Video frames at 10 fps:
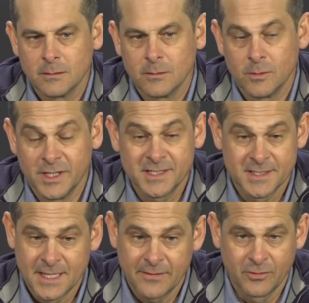Well, this is
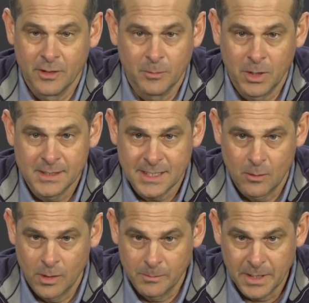definitely the place I
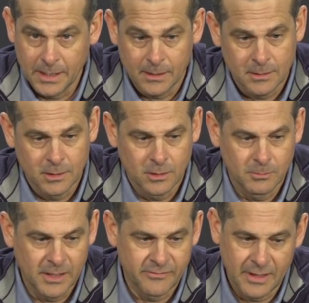want to be. You know,
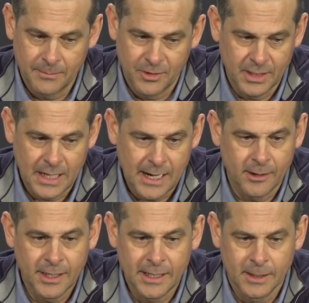my family and I are
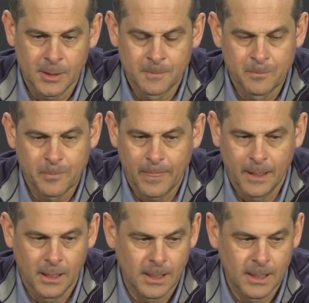here. You